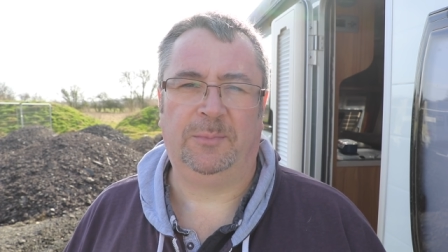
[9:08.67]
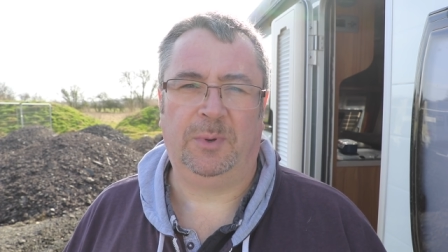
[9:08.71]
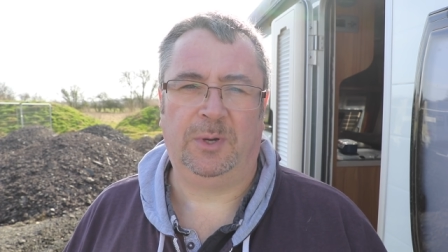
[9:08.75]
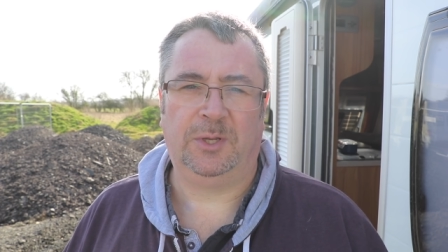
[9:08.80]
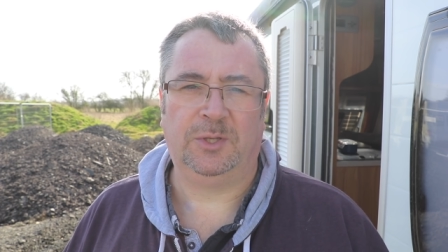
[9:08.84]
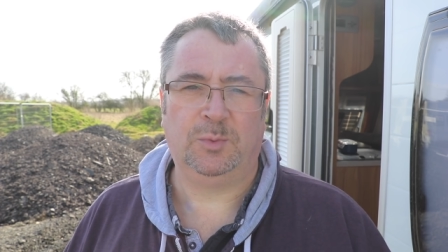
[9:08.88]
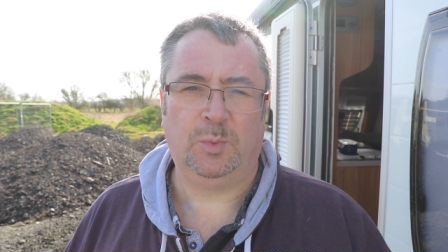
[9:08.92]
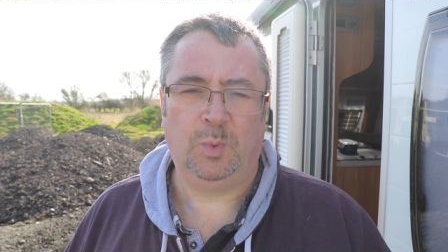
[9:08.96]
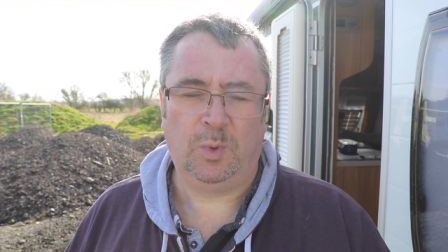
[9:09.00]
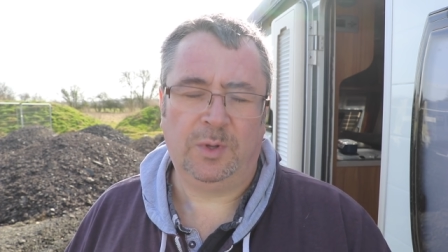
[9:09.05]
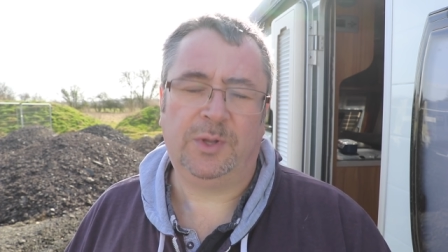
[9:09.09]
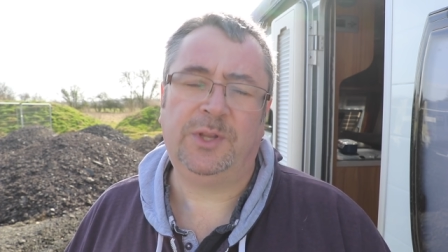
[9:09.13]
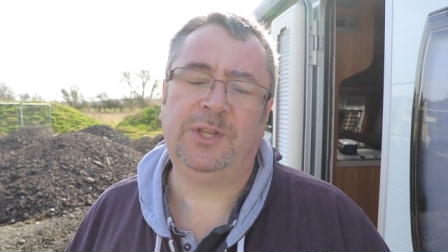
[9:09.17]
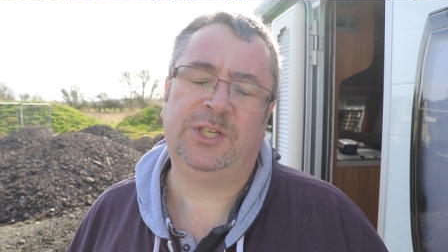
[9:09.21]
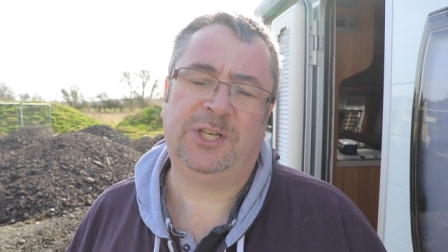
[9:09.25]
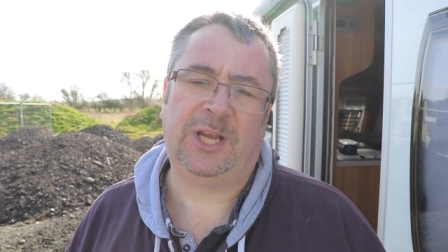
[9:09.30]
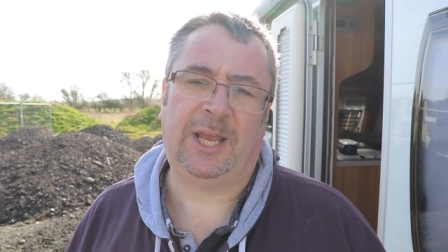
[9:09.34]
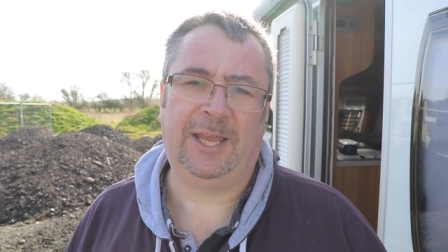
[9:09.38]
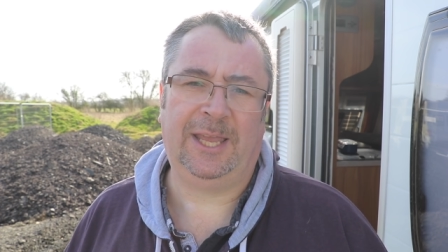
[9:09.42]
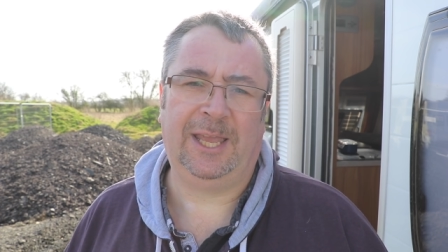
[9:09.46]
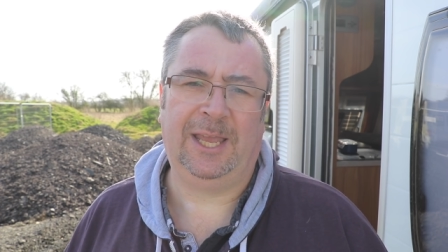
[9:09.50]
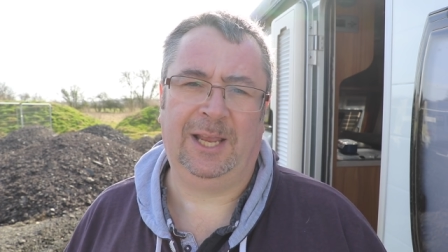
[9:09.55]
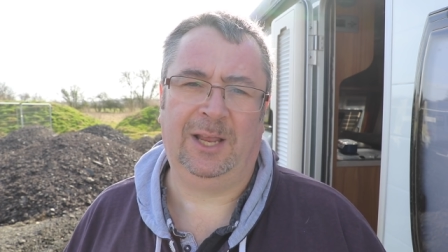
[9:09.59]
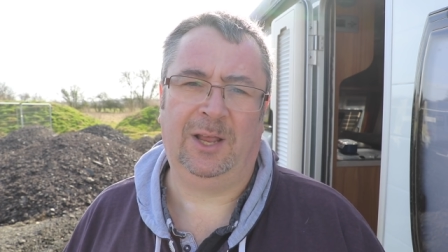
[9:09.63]
but it's worth
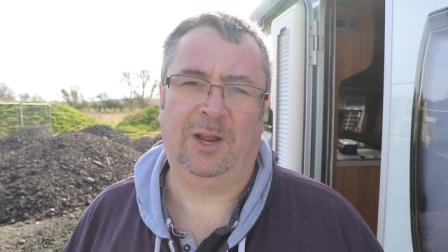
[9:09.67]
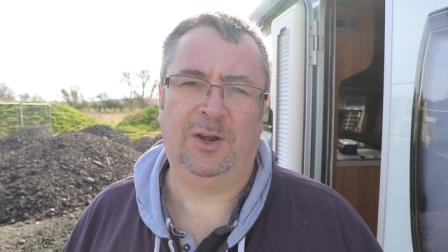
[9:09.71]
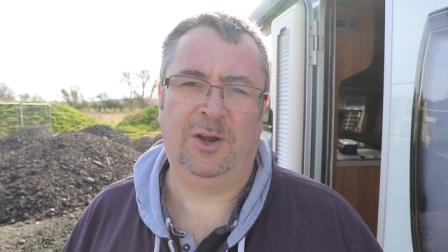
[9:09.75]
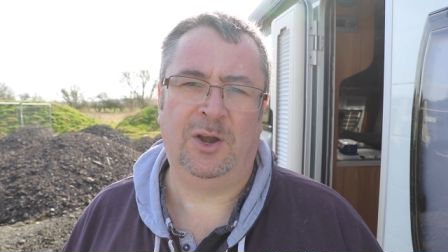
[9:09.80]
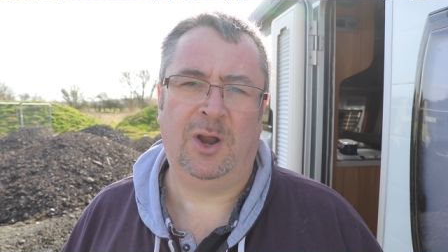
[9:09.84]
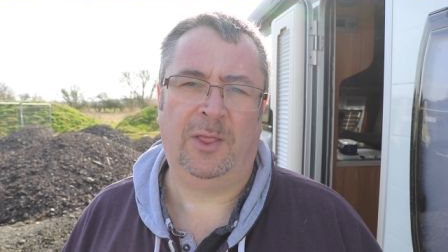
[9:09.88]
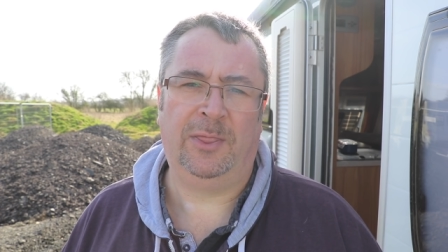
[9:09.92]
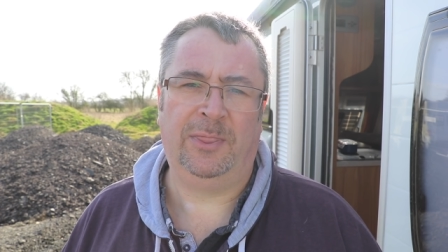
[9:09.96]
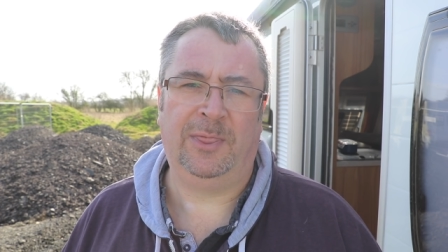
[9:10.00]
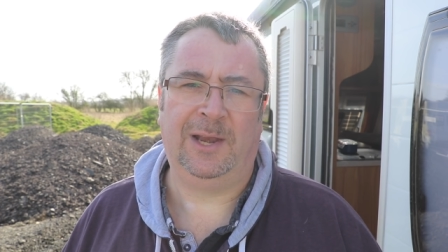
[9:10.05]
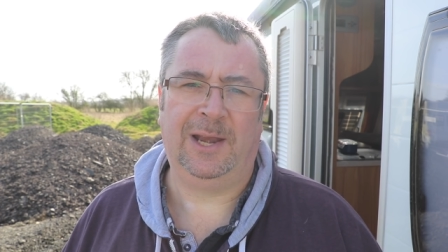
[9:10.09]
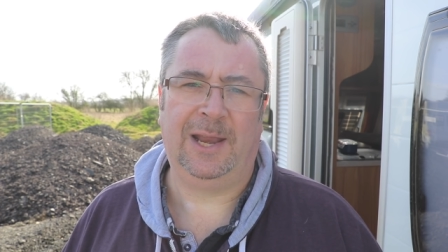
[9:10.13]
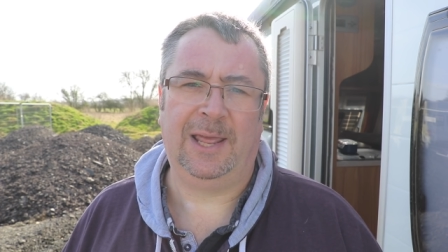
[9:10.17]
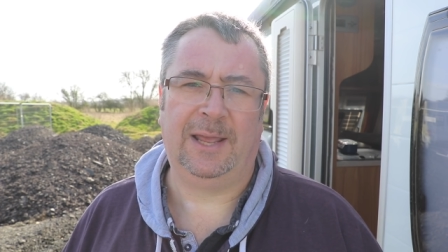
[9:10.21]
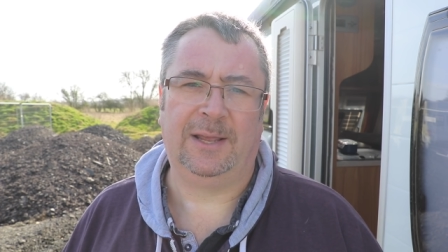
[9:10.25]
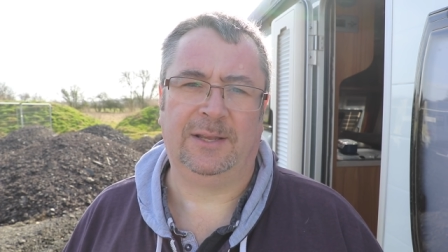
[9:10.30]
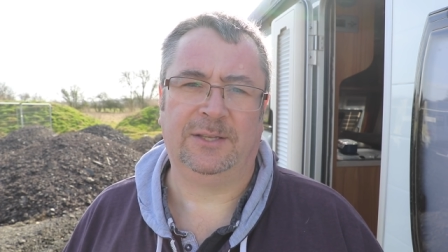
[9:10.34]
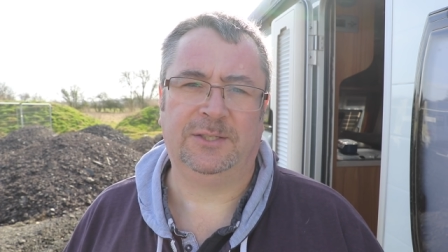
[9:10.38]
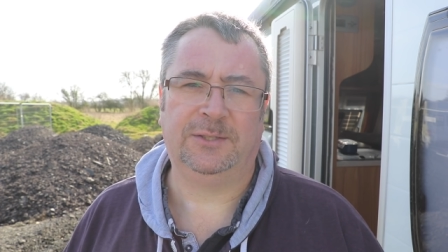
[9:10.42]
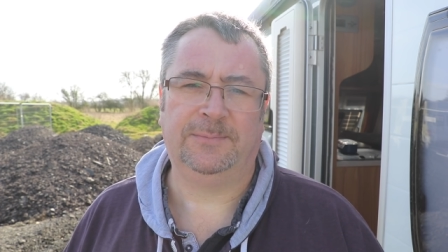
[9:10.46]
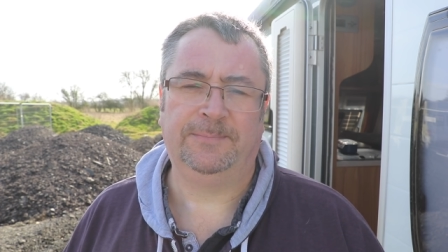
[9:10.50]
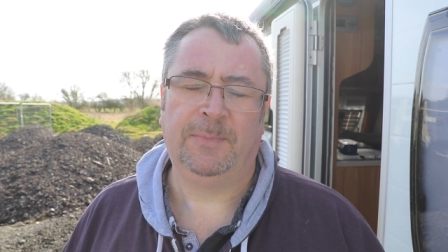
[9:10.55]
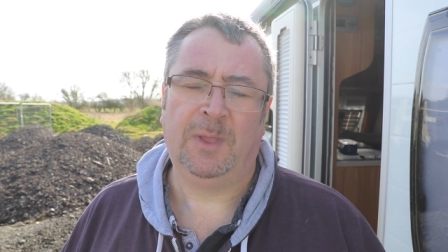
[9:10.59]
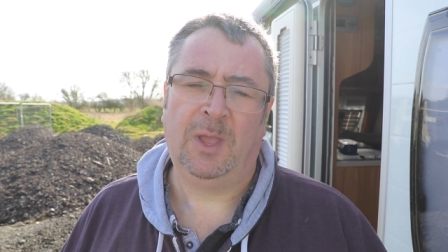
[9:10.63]
checking
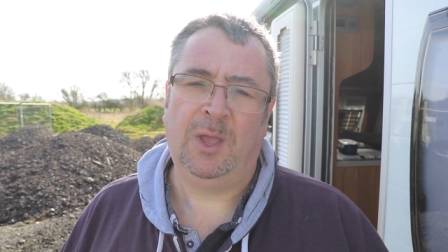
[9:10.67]
nonetheless.